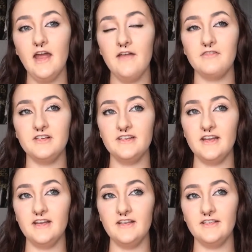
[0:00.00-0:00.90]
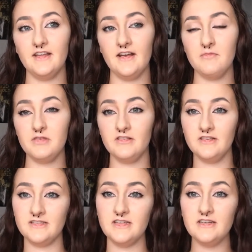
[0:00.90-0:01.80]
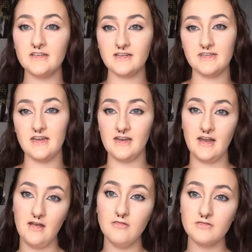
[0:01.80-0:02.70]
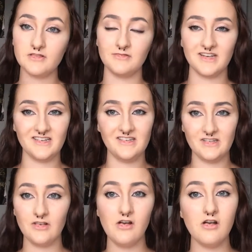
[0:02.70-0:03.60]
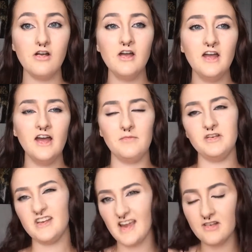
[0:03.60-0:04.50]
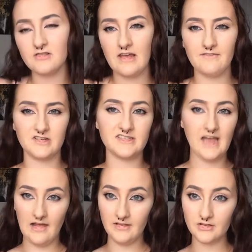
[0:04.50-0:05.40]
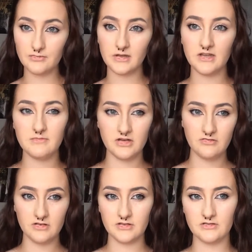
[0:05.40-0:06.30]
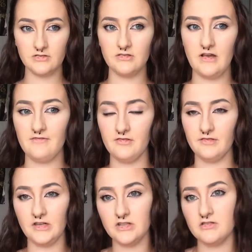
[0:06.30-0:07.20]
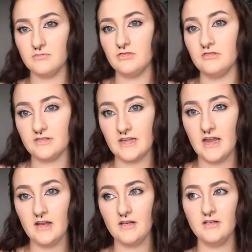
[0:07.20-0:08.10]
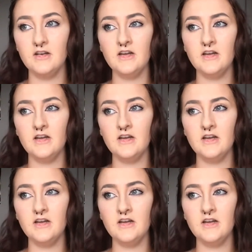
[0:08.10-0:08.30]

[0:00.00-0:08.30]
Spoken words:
every day that a meal is eaten, I take it out so it can de-thaw. I mean, you can't do that for salads really, but you can still do that for vegetables and